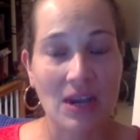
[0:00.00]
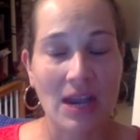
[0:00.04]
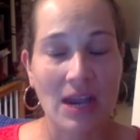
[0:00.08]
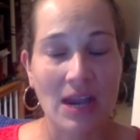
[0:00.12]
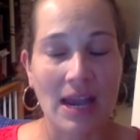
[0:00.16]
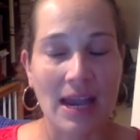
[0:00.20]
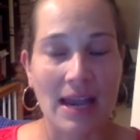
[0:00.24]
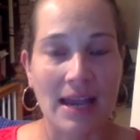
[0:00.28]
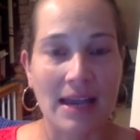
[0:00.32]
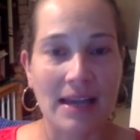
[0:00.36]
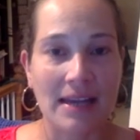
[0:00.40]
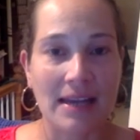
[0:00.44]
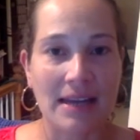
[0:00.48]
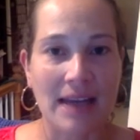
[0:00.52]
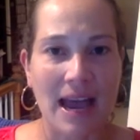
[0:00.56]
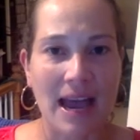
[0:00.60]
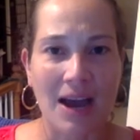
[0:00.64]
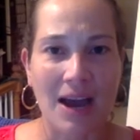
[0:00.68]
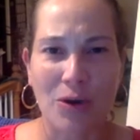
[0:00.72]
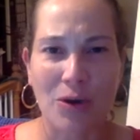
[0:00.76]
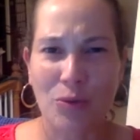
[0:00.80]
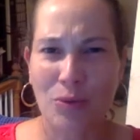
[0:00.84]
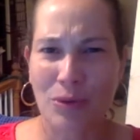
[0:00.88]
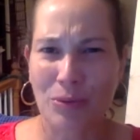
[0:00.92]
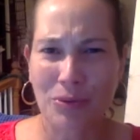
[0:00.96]
and
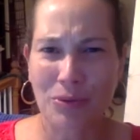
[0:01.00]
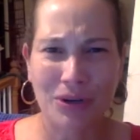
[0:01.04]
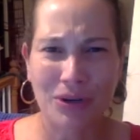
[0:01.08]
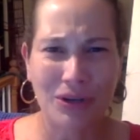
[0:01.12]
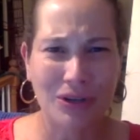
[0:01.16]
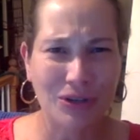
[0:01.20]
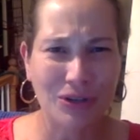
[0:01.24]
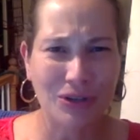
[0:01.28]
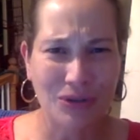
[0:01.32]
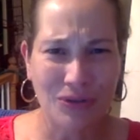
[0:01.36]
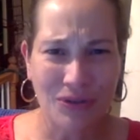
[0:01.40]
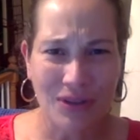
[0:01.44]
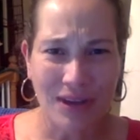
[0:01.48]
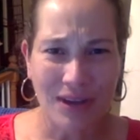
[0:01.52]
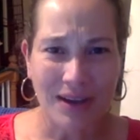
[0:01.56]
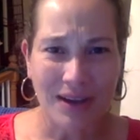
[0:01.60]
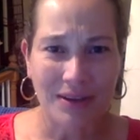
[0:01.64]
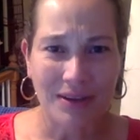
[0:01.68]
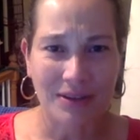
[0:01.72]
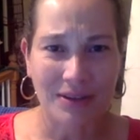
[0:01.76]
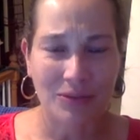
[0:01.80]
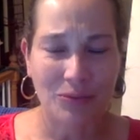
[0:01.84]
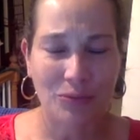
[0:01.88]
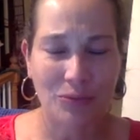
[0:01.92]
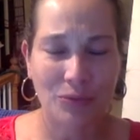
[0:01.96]
how we were going to do that
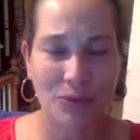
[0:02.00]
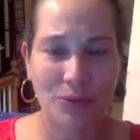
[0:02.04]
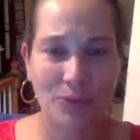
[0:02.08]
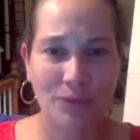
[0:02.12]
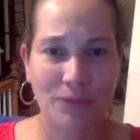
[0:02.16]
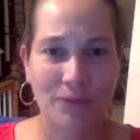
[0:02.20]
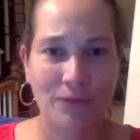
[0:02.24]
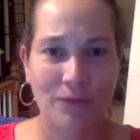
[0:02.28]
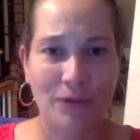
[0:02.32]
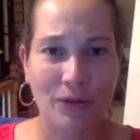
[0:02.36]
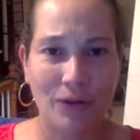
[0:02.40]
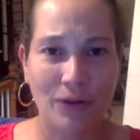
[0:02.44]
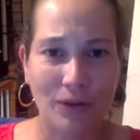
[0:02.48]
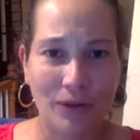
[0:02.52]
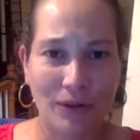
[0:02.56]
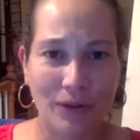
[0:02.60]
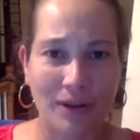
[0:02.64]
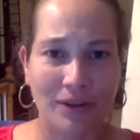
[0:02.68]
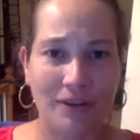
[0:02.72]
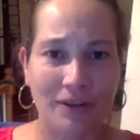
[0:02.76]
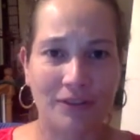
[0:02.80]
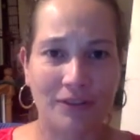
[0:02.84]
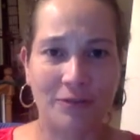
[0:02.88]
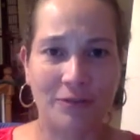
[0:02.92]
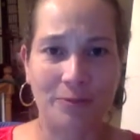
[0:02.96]
in a room full
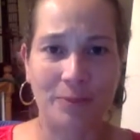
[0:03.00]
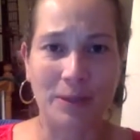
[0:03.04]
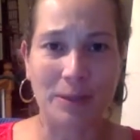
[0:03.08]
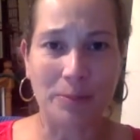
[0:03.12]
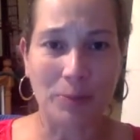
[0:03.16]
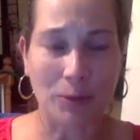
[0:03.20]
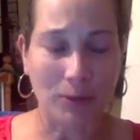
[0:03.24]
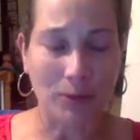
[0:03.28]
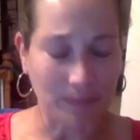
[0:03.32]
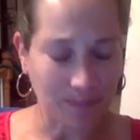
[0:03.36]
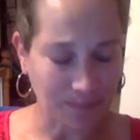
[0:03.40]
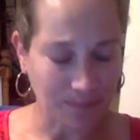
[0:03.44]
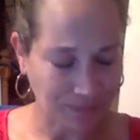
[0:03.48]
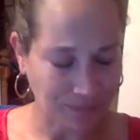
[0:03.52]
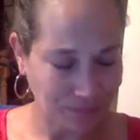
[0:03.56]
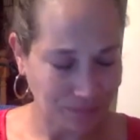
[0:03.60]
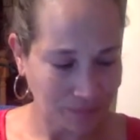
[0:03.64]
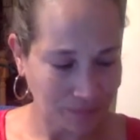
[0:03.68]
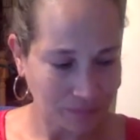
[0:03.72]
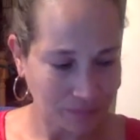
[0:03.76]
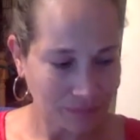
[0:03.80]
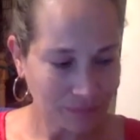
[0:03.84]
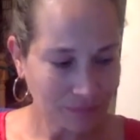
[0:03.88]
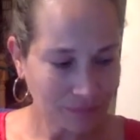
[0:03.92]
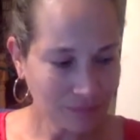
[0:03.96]
of people.
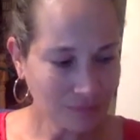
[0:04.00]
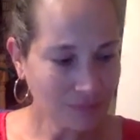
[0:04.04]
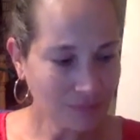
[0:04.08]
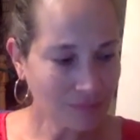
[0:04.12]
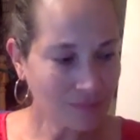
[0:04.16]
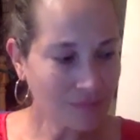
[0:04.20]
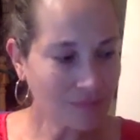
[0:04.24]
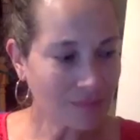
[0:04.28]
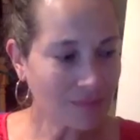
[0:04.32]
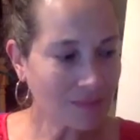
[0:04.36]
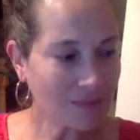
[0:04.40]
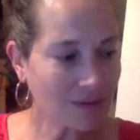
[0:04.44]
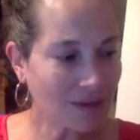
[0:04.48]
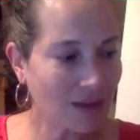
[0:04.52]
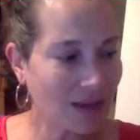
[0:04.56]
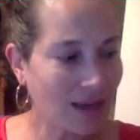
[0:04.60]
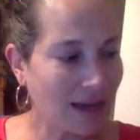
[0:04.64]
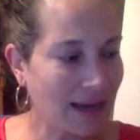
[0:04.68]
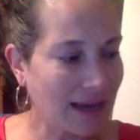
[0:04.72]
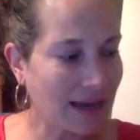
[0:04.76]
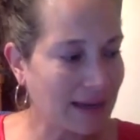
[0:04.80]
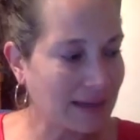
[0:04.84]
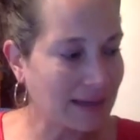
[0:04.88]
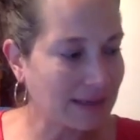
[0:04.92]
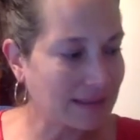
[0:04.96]

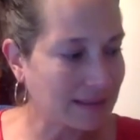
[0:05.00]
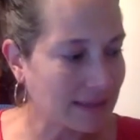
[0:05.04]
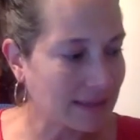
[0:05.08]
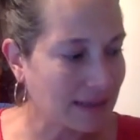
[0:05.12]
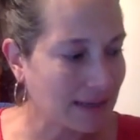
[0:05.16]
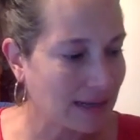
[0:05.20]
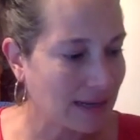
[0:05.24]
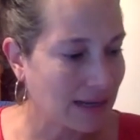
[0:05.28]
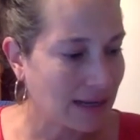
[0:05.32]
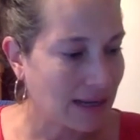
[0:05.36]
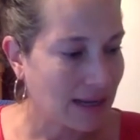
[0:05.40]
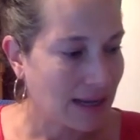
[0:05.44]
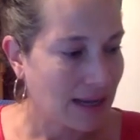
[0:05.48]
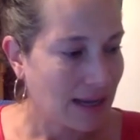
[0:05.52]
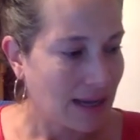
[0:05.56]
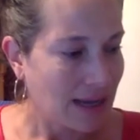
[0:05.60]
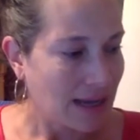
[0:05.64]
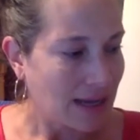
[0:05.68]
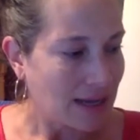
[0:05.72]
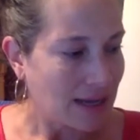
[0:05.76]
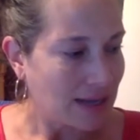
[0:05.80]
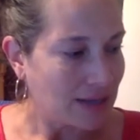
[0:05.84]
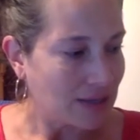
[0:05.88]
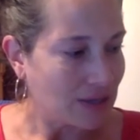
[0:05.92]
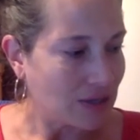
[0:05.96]
And
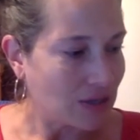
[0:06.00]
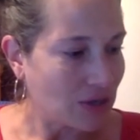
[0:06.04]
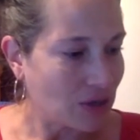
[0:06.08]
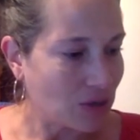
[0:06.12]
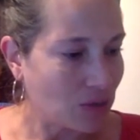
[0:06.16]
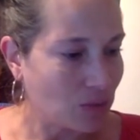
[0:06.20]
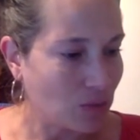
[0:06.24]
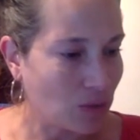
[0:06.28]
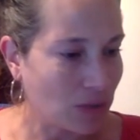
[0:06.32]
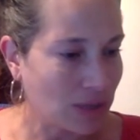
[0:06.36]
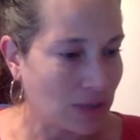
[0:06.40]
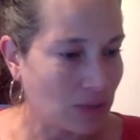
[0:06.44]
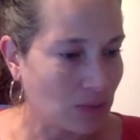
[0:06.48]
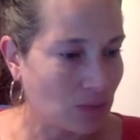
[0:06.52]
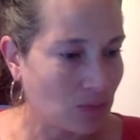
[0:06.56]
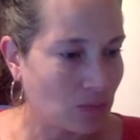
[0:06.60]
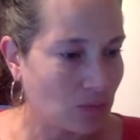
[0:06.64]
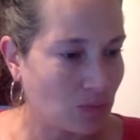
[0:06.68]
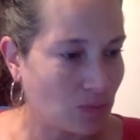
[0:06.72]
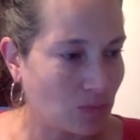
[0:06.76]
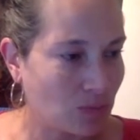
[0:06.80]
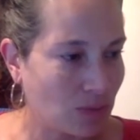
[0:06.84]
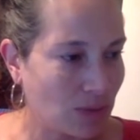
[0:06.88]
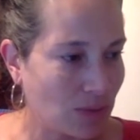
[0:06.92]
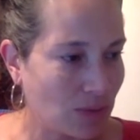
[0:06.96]
you know what,
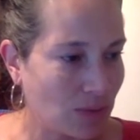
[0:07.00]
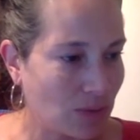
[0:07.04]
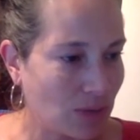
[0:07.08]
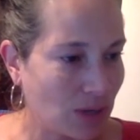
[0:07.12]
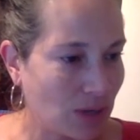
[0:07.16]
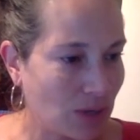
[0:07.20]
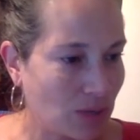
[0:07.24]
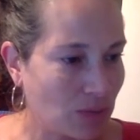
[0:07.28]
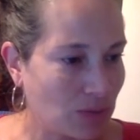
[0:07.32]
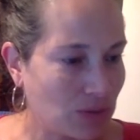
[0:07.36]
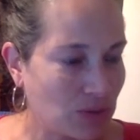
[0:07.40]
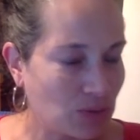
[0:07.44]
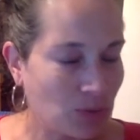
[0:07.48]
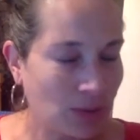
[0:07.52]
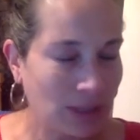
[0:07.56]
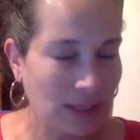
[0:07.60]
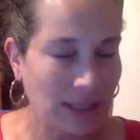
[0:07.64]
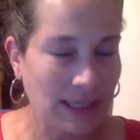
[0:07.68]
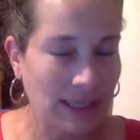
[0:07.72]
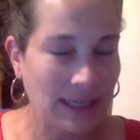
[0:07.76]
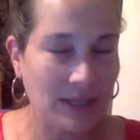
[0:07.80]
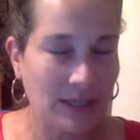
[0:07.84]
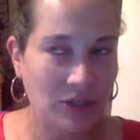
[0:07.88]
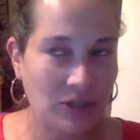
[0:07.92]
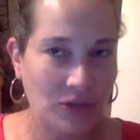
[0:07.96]
it was really
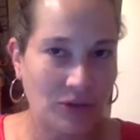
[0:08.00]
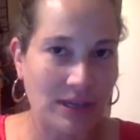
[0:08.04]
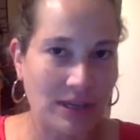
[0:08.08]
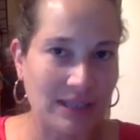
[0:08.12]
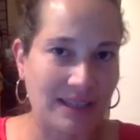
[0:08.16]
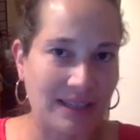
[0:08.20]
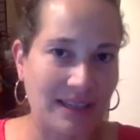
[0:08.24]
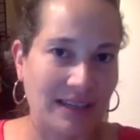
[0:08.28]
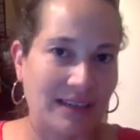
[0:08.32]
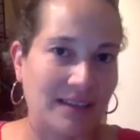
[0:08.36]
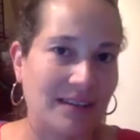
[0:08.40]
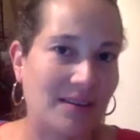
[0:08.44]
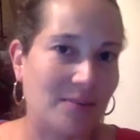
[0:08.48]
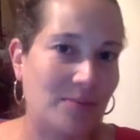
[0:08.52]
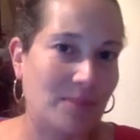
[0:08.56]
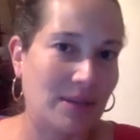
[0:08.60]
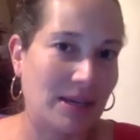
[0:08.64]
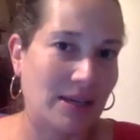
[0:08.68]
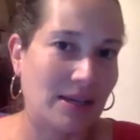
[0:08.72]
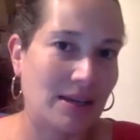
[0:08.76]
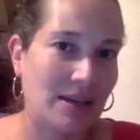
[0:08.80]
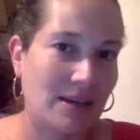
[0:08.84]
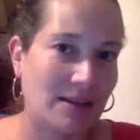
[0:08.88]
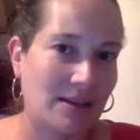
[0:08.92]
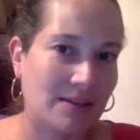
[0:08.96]
interesting to
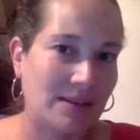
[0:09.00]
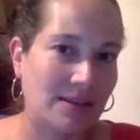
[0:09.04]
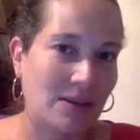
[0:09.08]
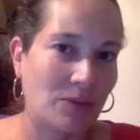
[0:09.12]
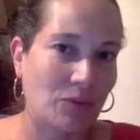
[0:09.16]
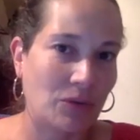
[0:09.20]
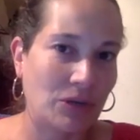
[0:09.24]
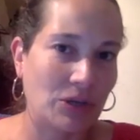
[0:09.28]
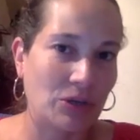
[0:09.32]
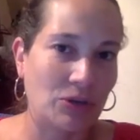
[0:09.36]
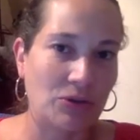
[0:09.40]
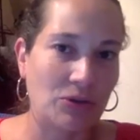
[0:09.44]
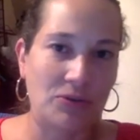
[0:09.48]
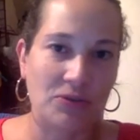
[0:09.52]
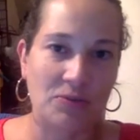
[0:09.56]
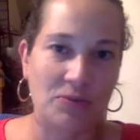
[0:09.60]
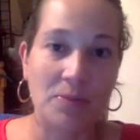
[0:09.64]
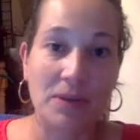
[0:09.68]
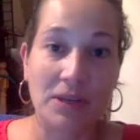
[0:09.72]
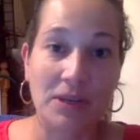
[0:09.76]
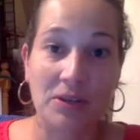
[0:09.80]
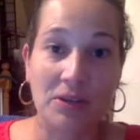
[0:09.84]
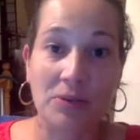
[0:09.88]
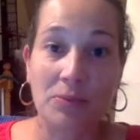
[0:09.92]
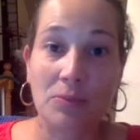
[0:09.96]
me as someone who's
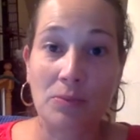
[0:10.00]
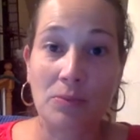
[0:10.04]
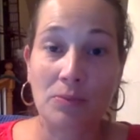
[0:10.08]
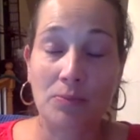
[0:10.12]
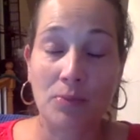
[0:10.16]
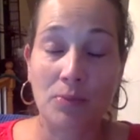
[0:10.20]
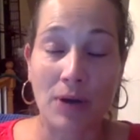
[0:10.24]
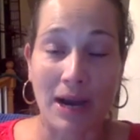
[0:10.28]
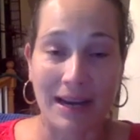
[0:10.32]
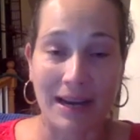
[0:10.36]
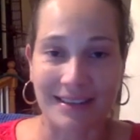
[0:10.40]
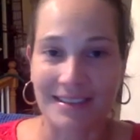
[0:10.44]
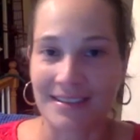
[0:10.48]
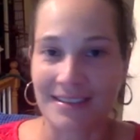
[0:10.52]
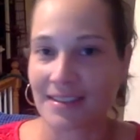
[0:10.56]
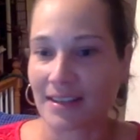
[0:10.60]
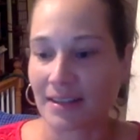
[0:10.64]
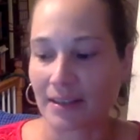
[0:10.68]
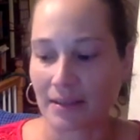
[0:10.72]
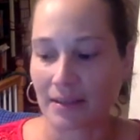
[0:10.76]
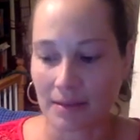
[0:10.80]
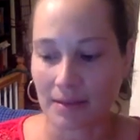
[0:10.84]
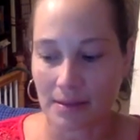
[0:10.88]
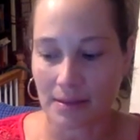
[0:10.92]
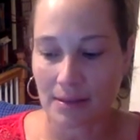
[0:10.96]
been
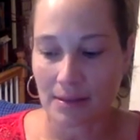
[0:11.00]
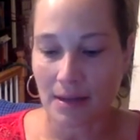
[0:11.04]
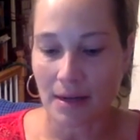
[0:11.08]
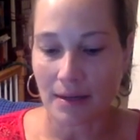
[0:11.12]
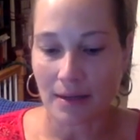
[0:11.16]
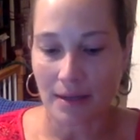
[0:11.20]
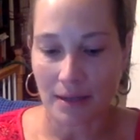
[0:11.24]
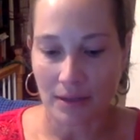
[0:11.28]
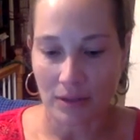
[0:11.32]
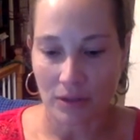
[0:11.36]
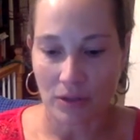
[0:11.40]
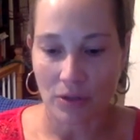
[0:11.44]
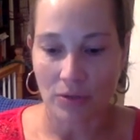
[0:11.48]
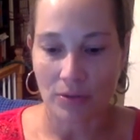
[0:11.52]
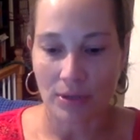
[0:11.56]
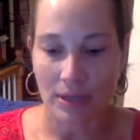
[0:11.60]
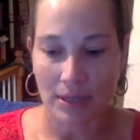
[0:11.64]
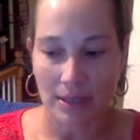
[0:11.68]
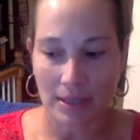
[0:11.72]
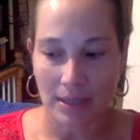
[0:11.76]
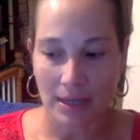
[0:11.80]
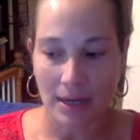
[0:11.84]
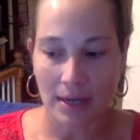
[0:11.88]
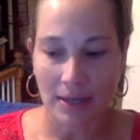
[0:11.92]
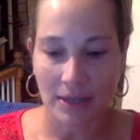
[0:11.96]
practicing and studying yoga
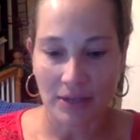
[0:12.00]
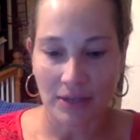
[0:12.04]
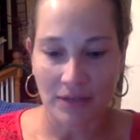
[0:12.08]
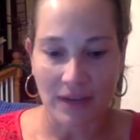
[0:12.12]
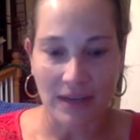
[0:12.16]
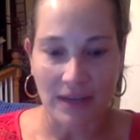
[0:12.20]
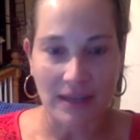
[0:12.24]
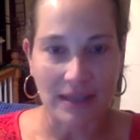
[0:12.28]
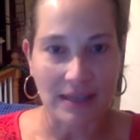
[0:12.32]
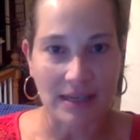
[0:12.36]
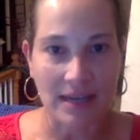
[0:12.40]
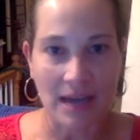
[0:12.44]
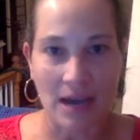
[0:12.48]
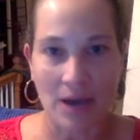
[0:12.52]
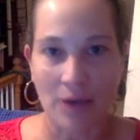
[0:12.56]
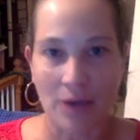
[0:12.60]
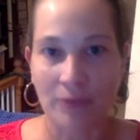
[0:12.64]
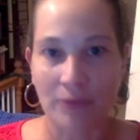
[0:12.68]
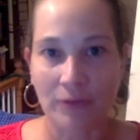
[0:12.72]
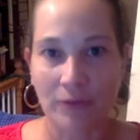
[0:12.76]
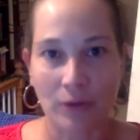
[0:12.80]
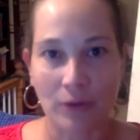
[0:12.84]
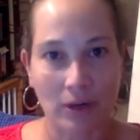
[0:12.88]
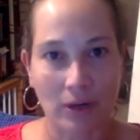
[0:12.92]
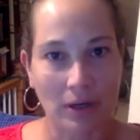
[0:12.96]
and Ayurveda now
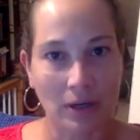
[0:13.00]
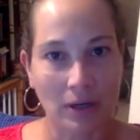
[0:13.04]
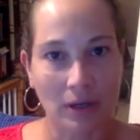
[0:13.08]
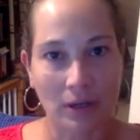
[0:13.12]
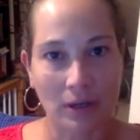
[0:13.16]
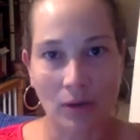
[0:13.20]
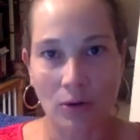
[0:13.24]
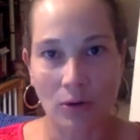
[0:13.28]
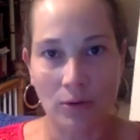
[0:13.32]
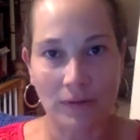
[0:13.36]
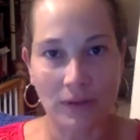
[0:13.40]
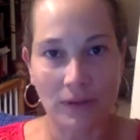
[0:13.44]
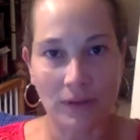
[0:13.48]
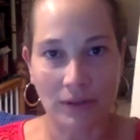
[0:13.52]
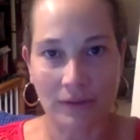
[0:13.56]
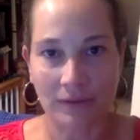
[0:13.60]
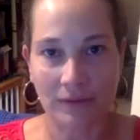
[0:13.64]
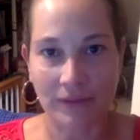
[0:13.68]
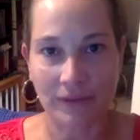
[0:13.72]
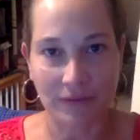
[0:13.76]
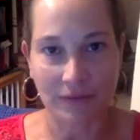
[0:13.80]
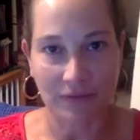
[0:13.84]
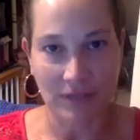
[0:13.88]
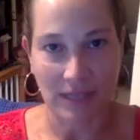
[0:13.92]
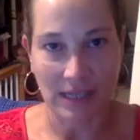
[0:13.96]
for over
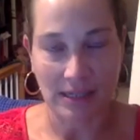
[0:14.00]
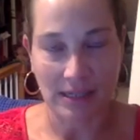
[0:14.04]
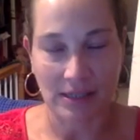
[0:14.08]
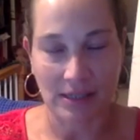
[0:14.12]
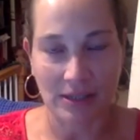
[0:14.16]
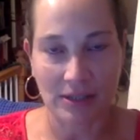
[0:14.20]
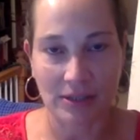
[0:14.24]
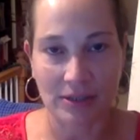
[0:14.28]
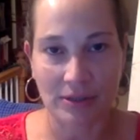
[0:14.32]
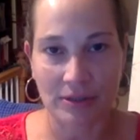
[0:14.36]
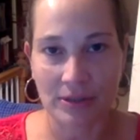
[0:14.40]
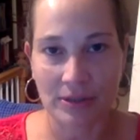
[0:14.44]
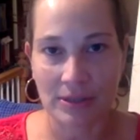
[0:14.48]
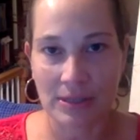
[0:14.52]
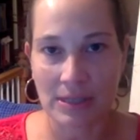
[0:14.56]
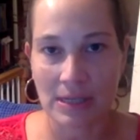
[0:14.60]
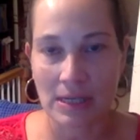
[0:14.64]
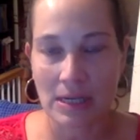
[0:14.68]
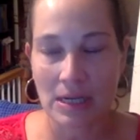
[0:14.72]
15 years,